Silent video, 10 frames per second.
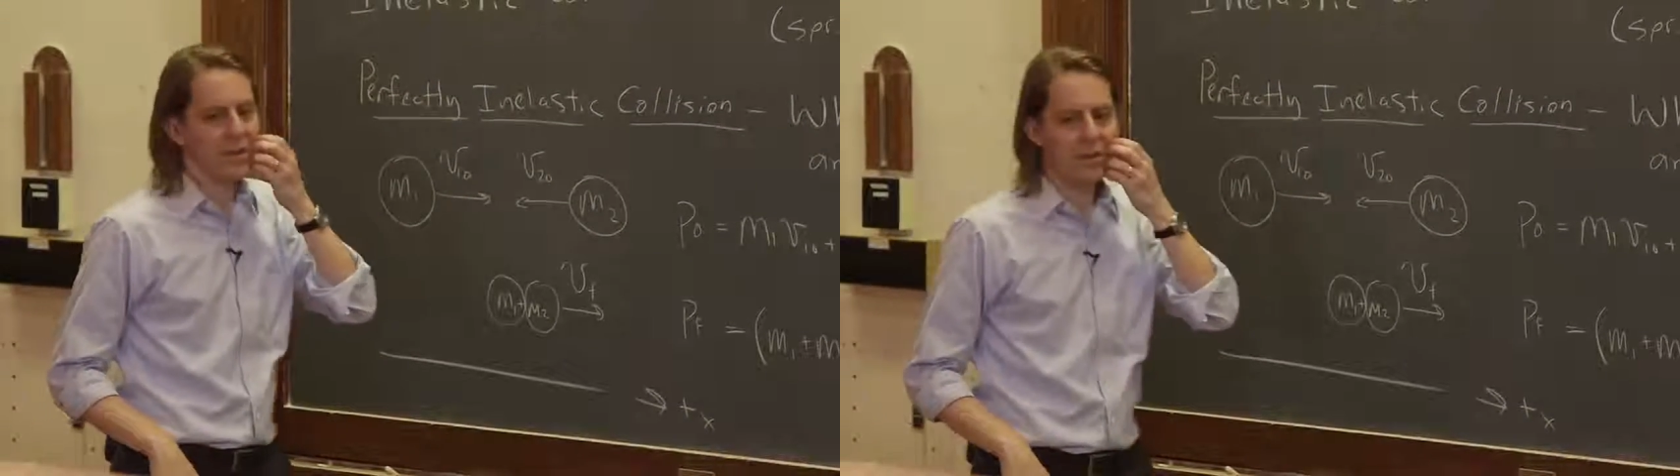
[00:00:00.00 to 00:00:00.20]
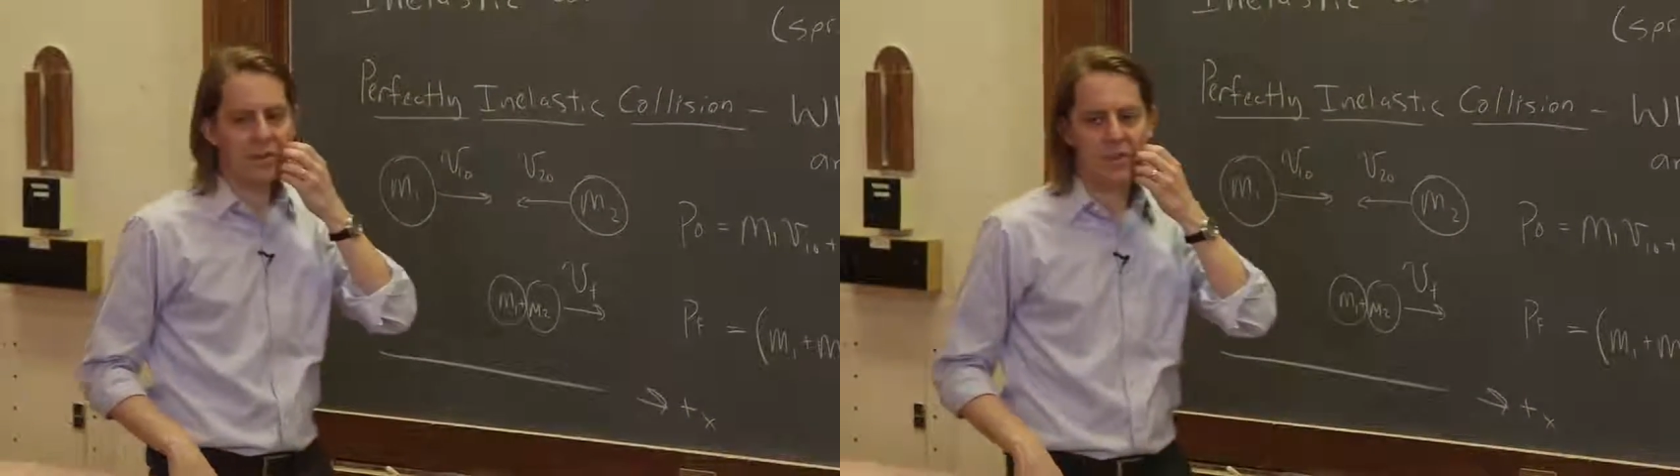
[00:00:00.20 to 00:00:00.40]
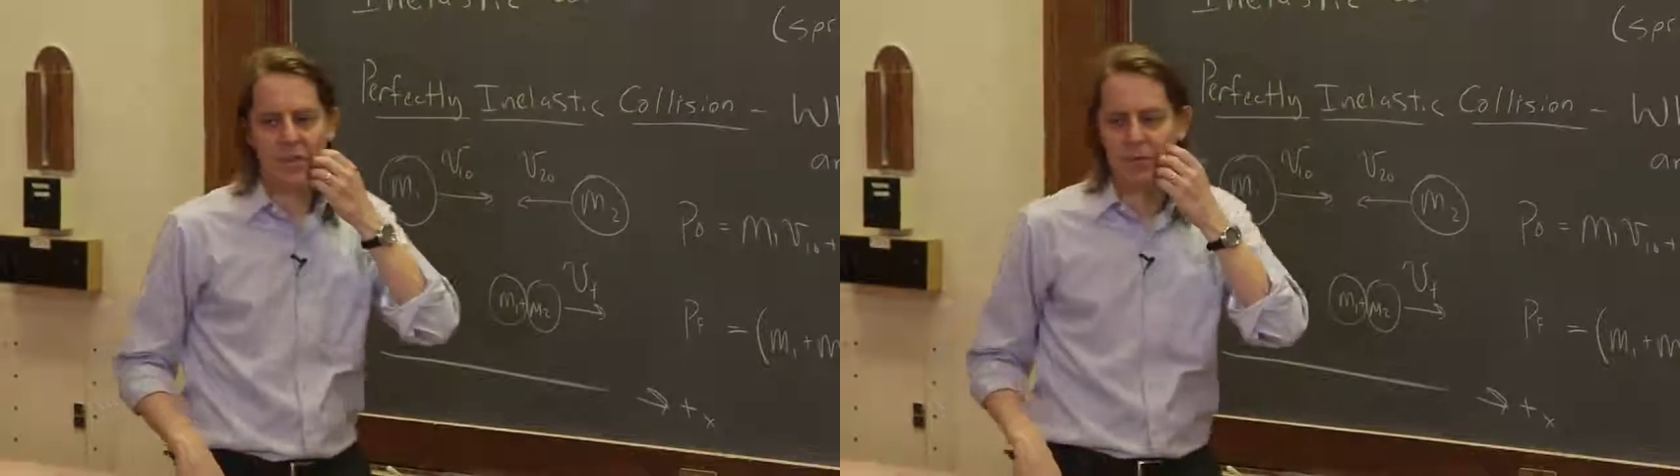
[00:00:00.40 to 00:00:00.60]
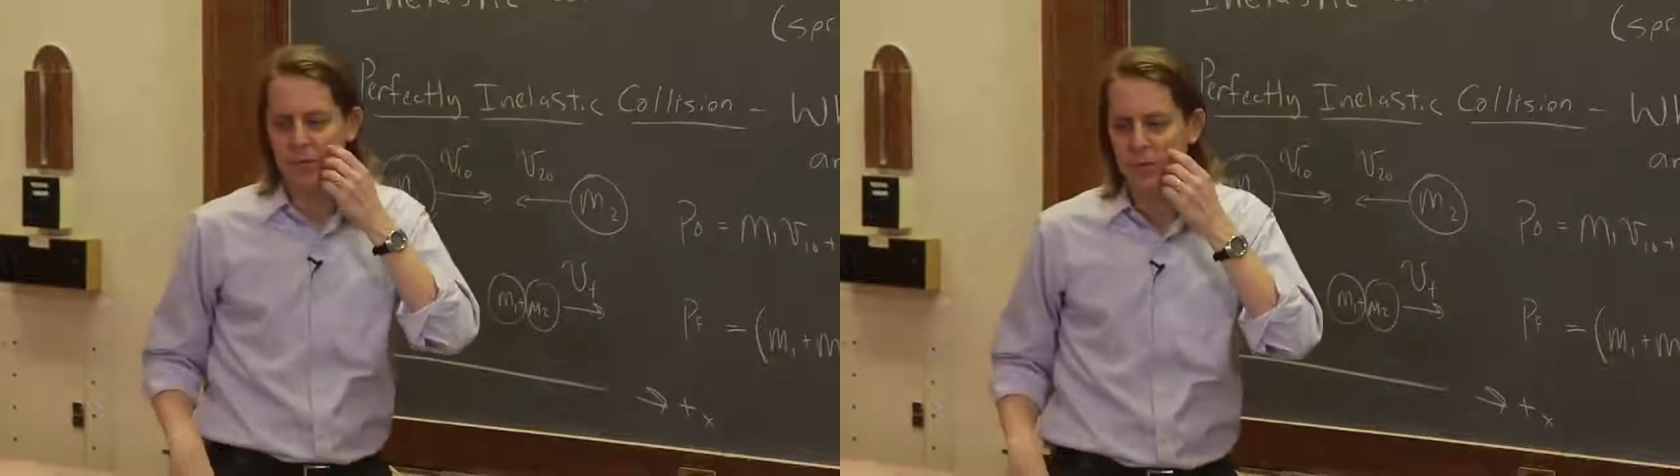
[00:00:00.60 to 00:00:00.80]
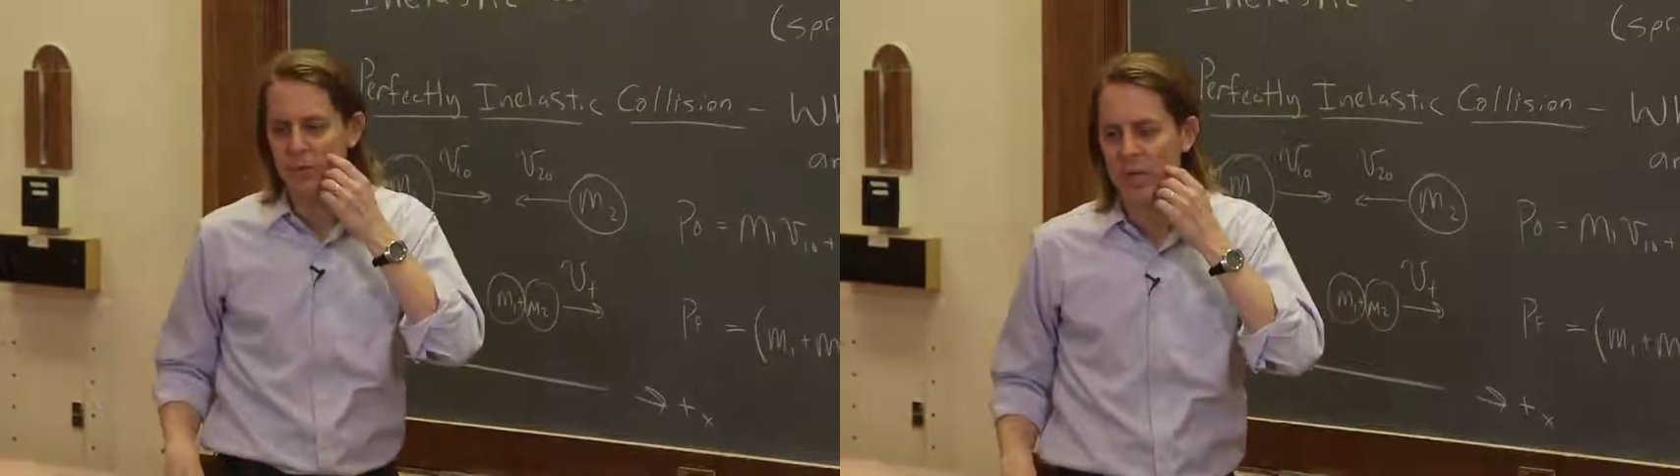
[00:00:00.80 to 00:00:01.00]
Let's think of a
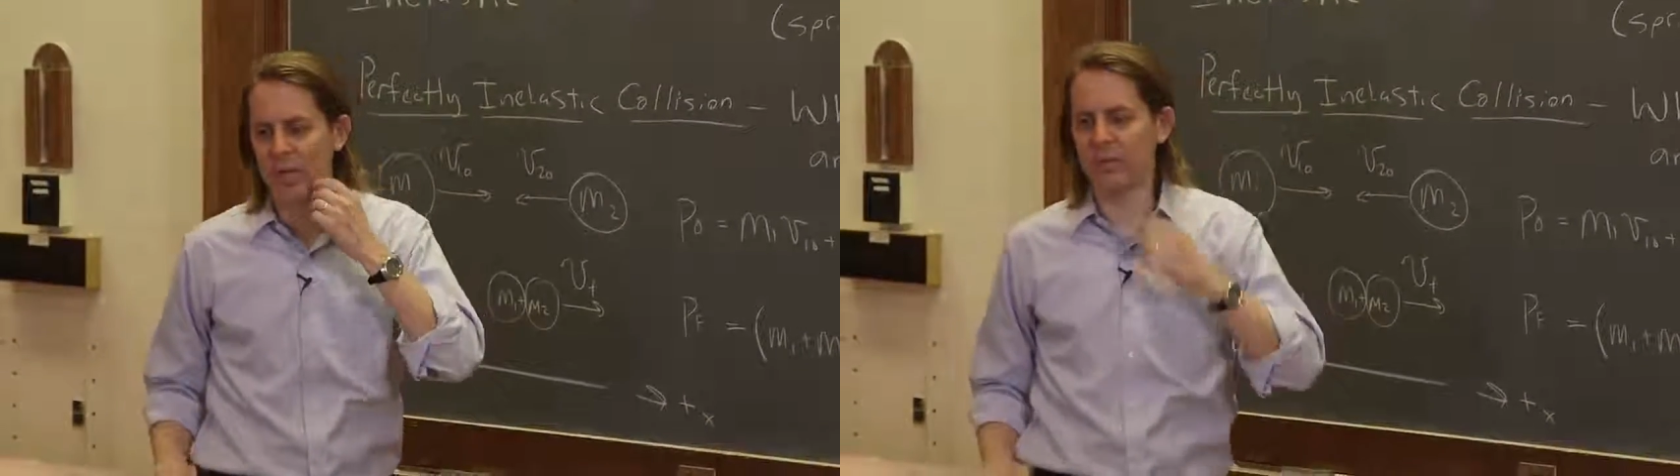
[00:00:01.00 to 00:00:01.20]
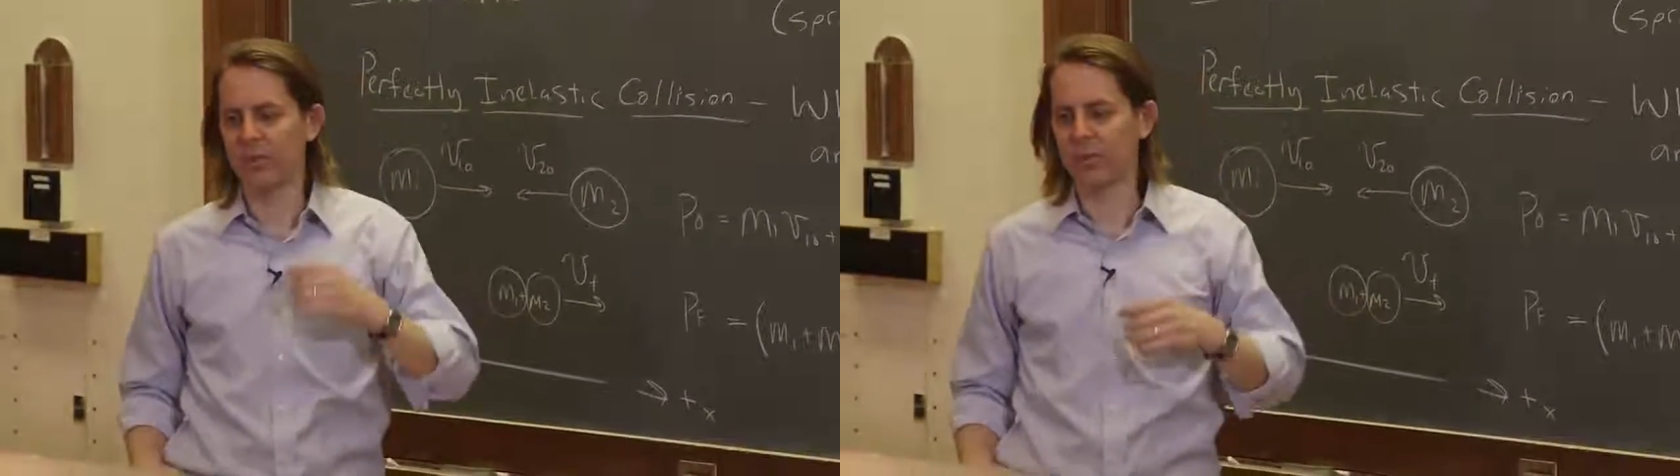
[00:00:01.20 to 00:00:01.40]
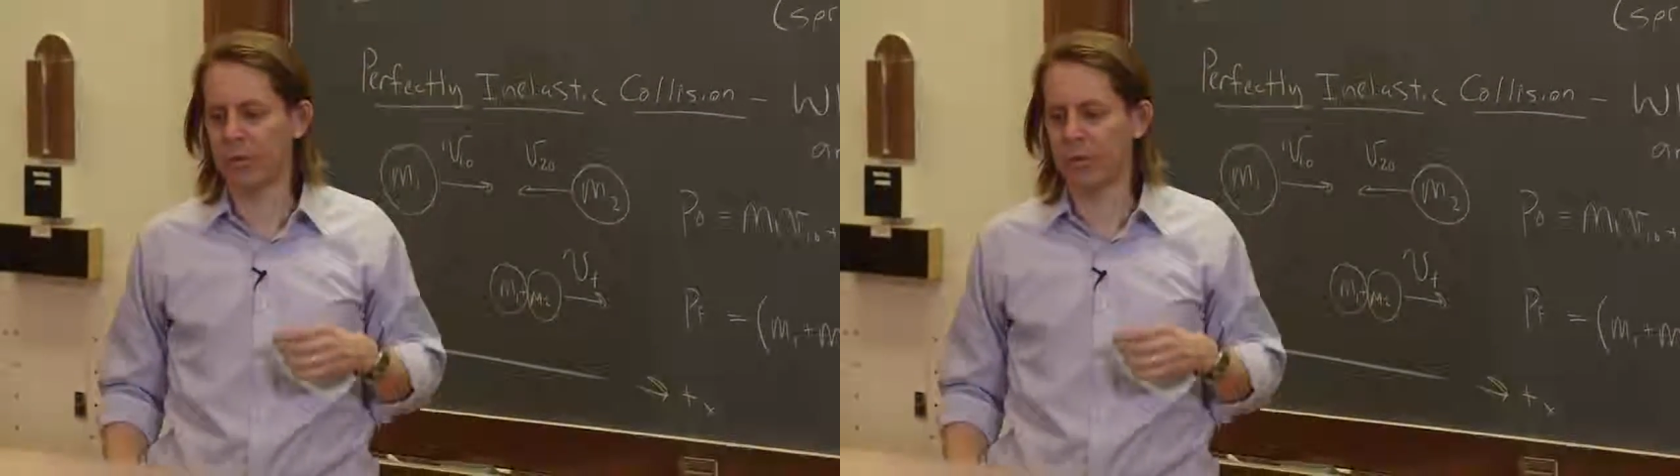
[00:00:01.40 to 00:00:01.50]
few cases. So